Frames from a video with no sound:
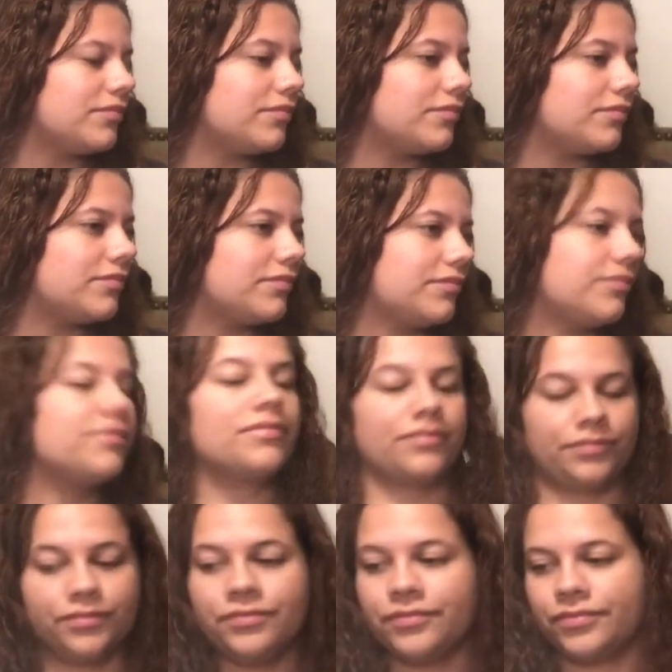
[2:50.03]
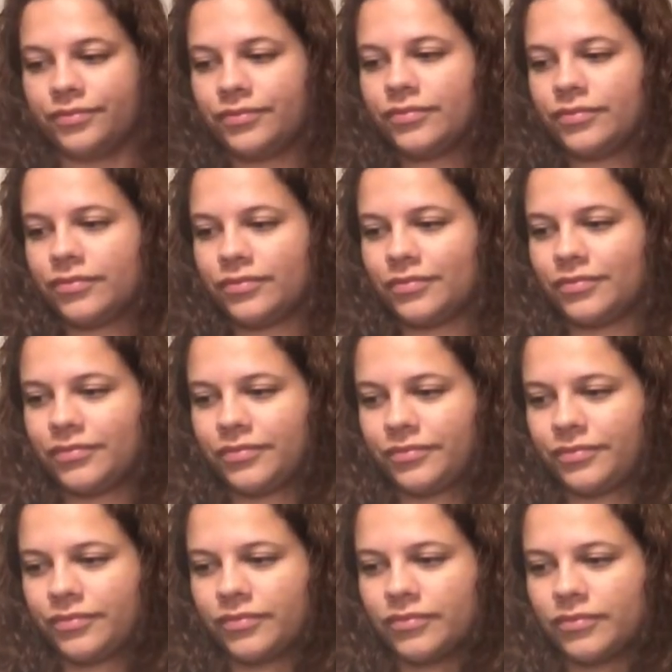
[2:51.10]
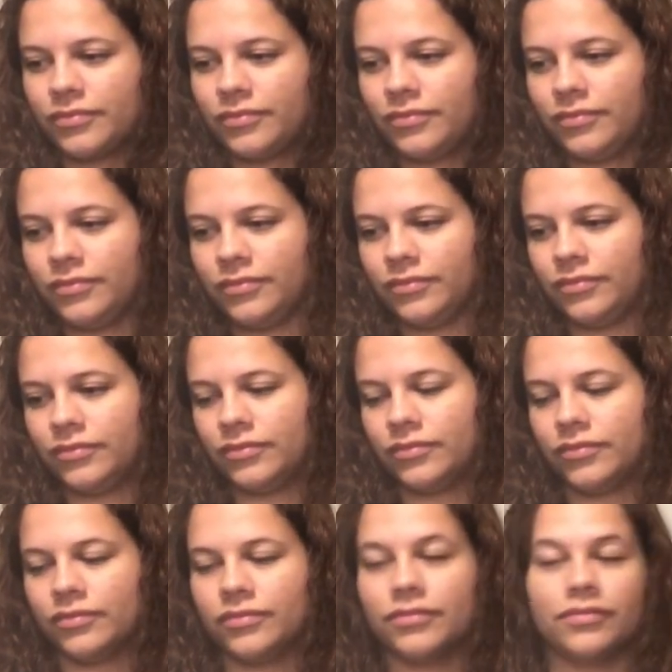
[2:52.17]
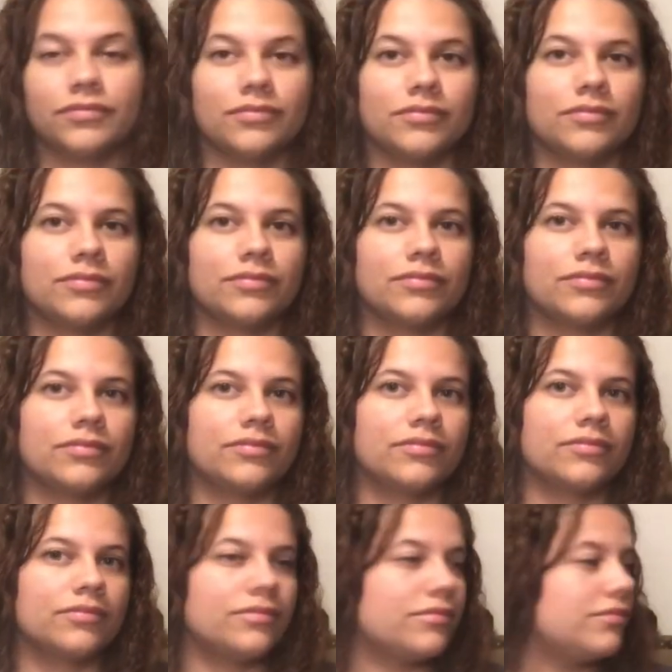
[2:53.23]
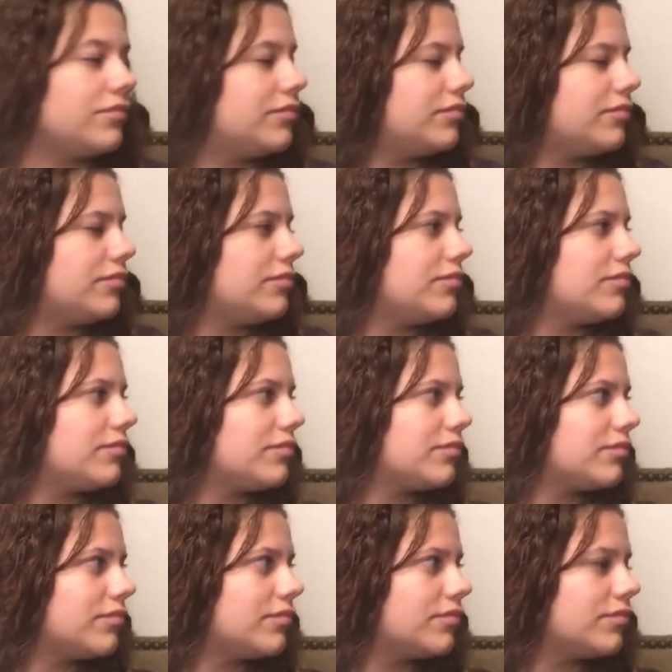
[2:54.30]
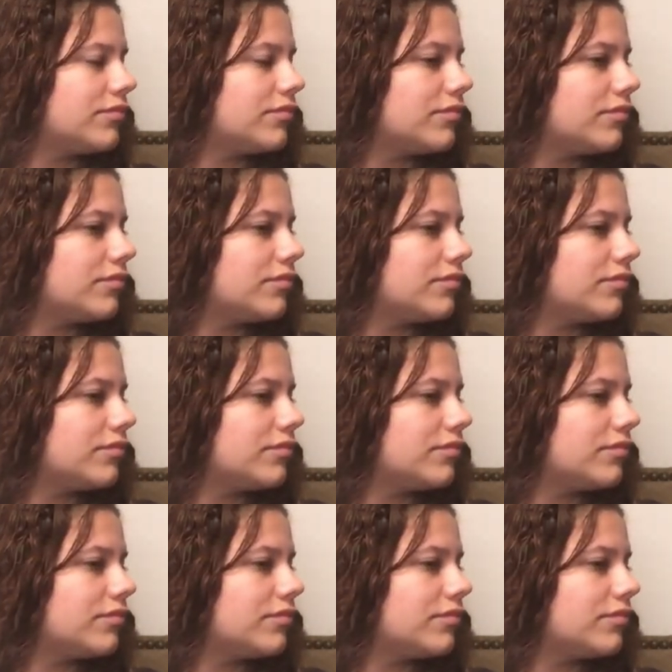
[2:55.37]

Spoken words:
No words are spoken by the person on screen.